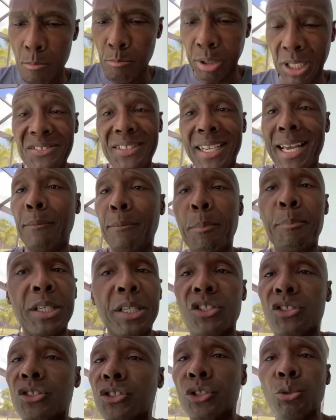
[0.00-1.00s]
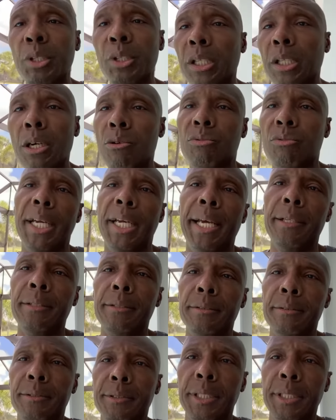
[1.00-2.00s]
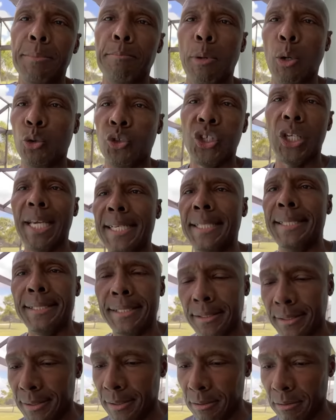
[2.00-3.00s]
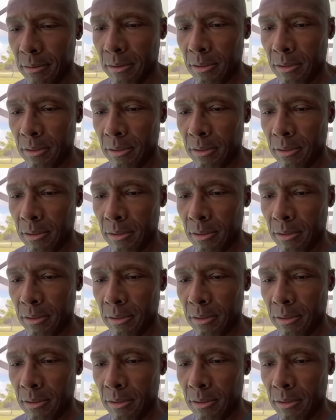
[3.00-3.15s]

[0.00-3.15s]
Plus, they have a bunch of student loan debt in most cases.